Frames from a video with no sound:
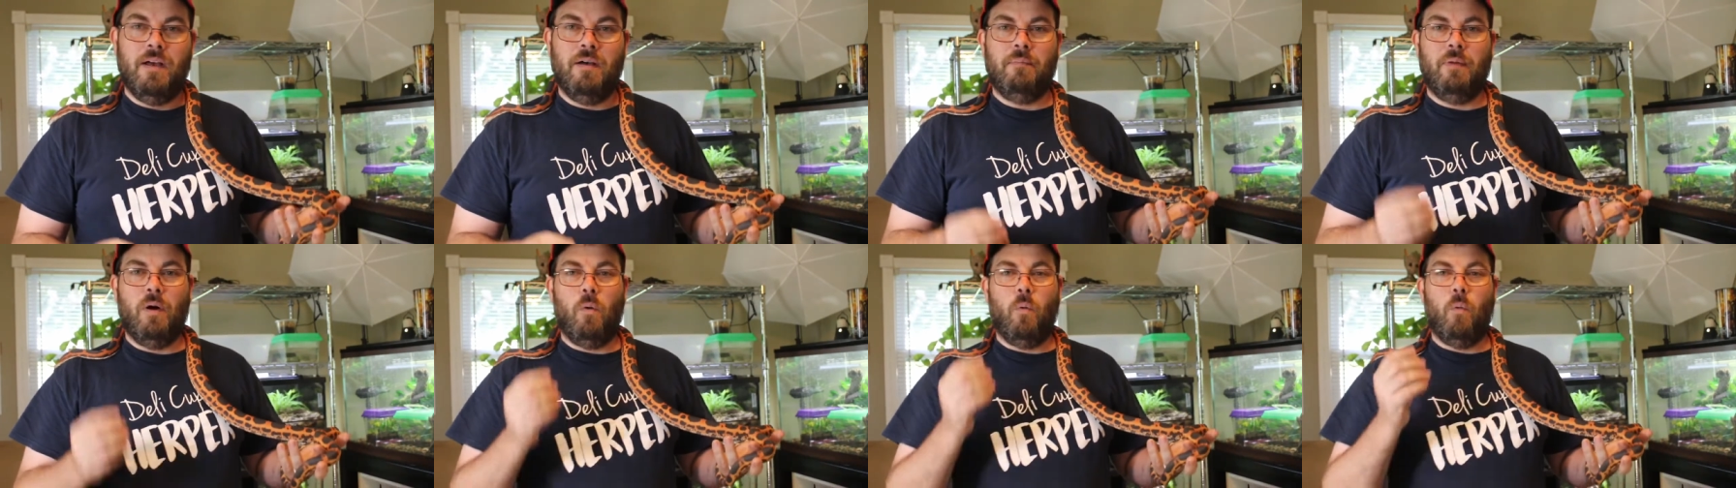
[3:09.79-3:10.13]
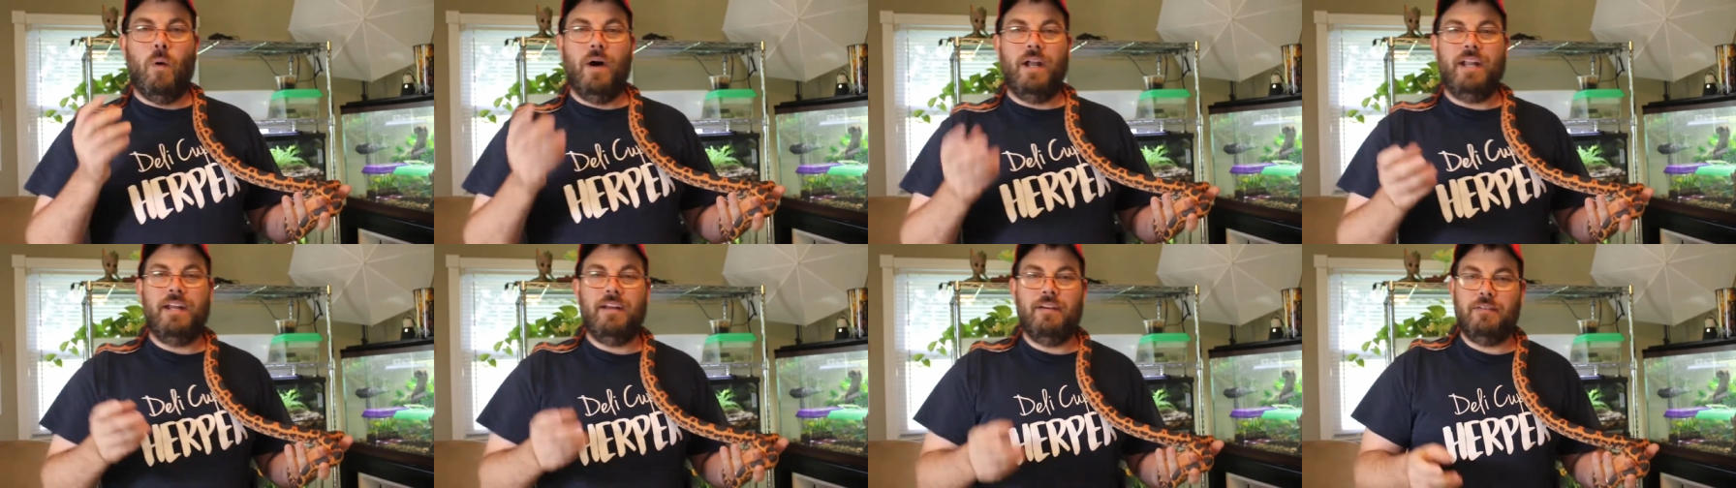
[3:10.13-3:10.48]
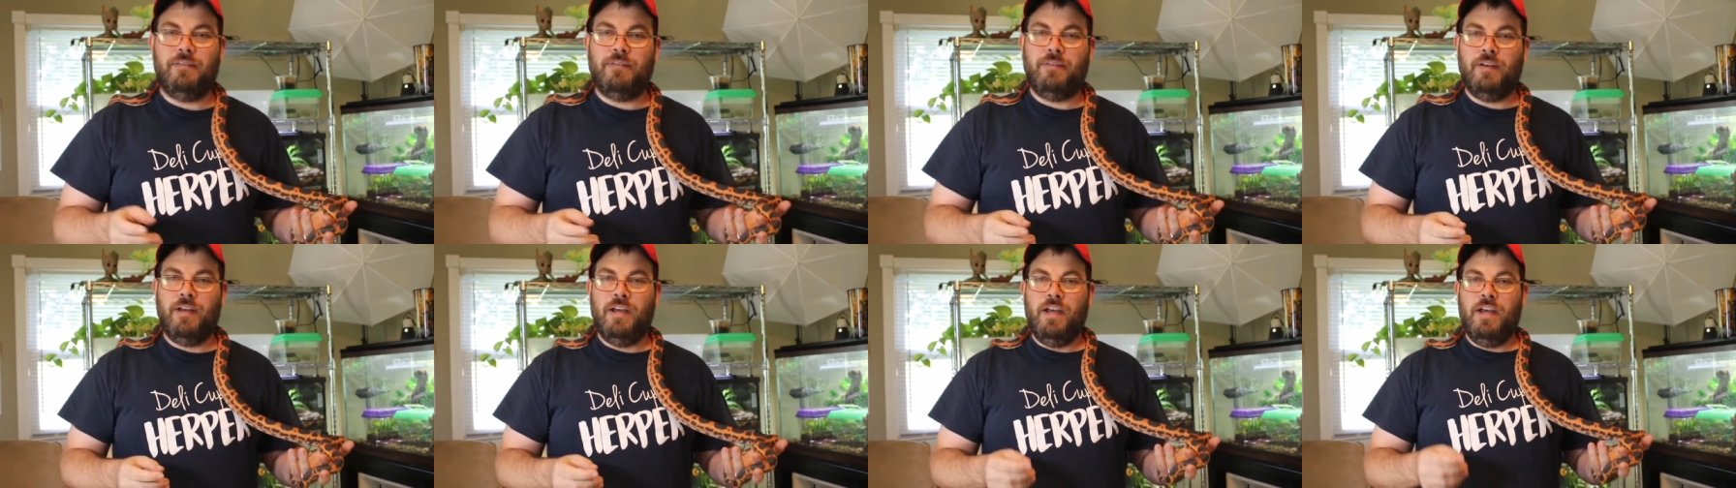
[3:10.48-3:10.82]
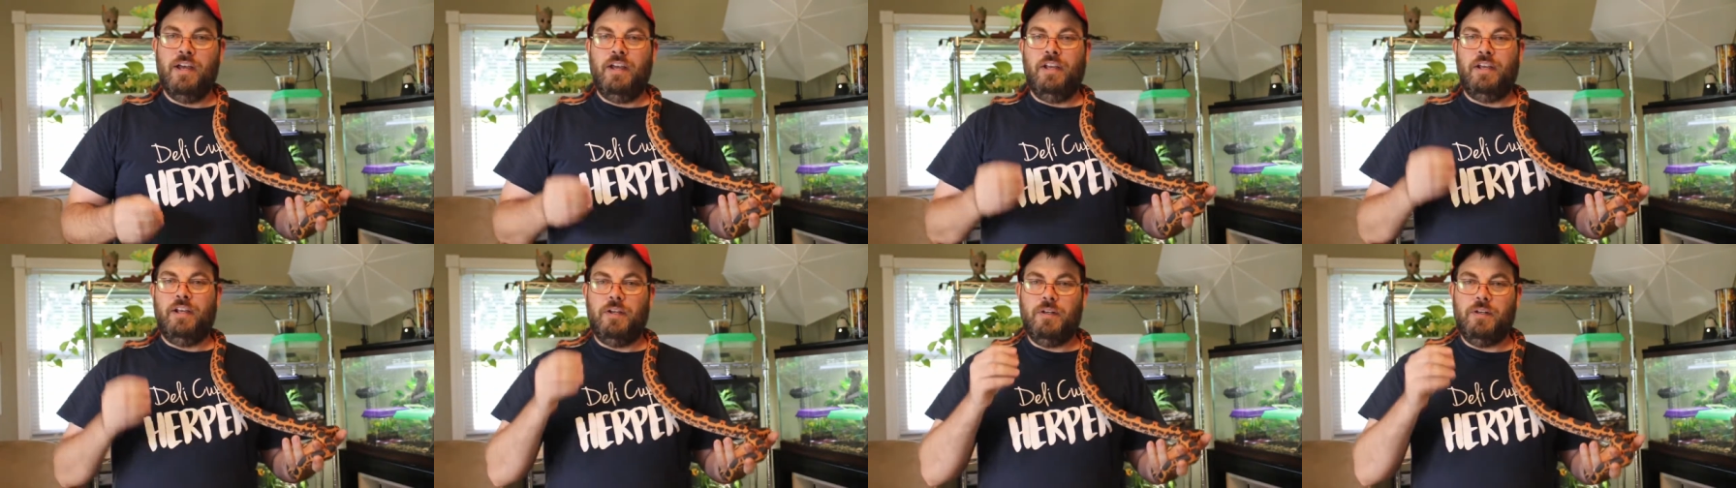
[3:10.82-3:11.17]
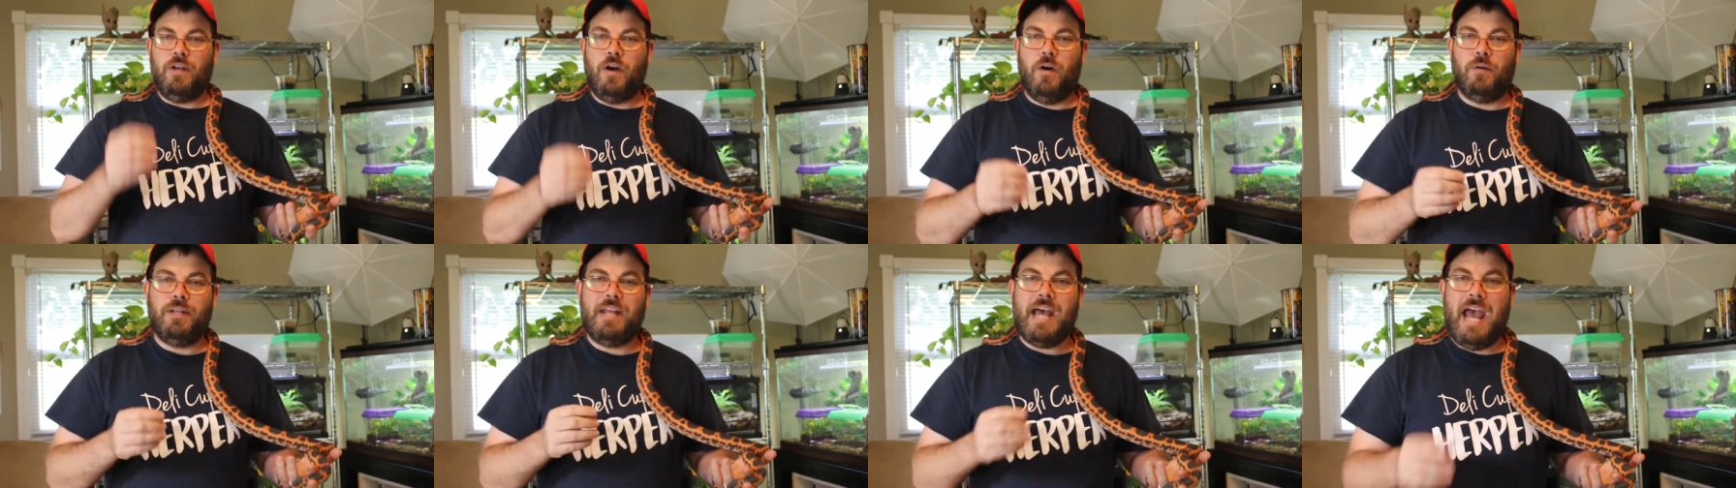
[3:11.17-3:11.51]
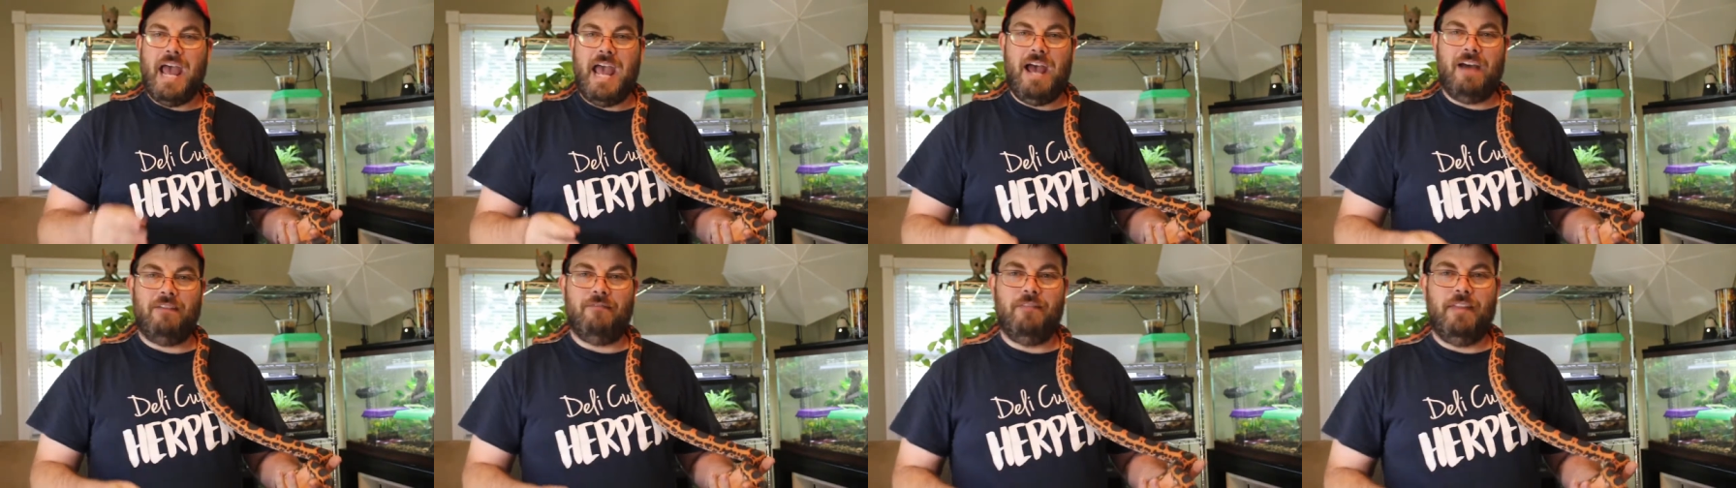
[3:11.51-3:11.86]
But what if you don't
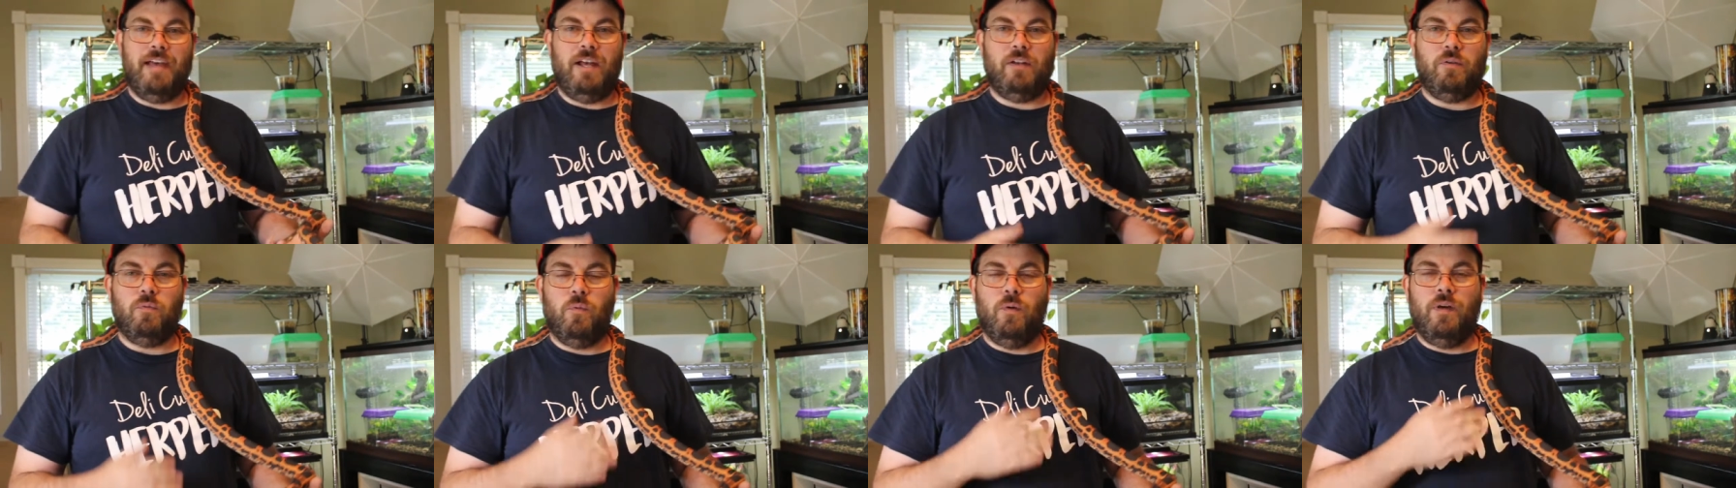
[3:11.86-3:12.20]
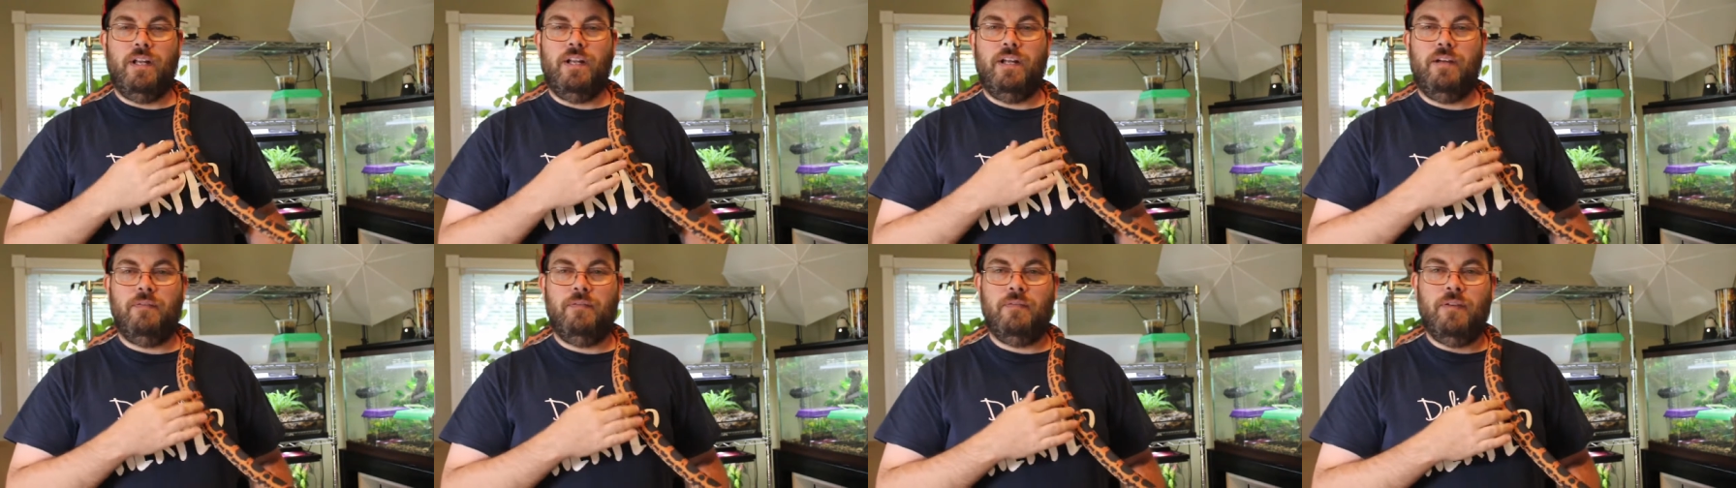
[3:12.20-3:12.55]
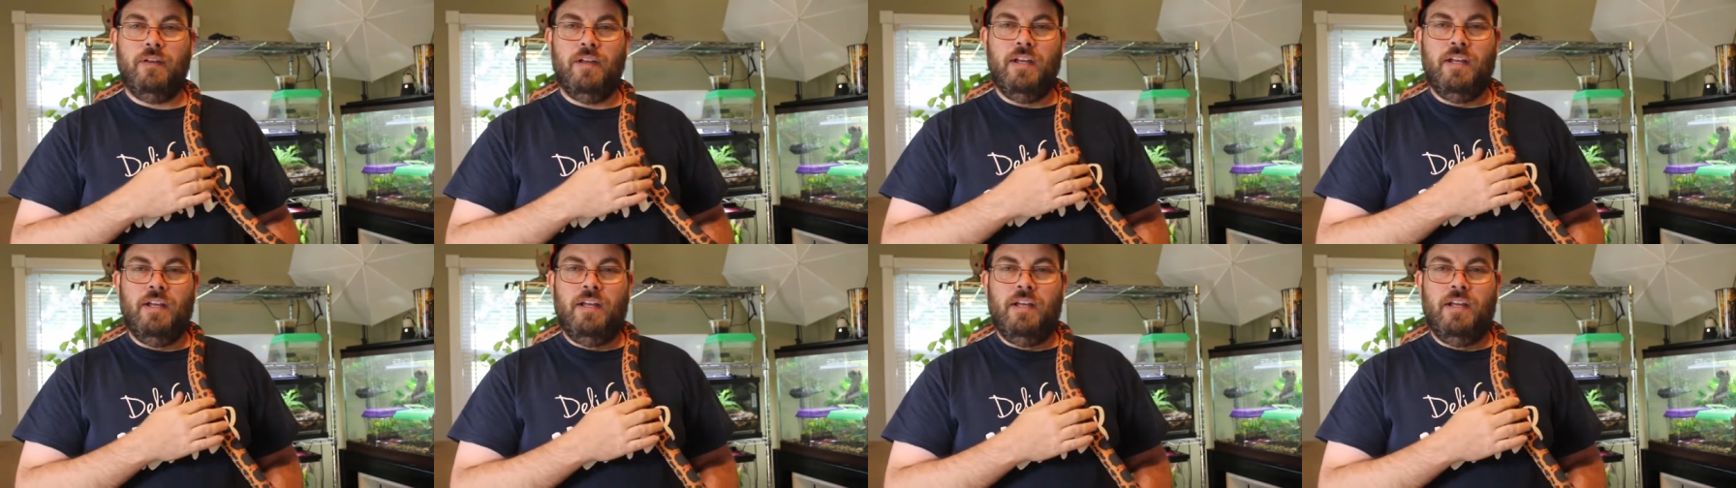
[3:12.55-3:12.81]
have that? What if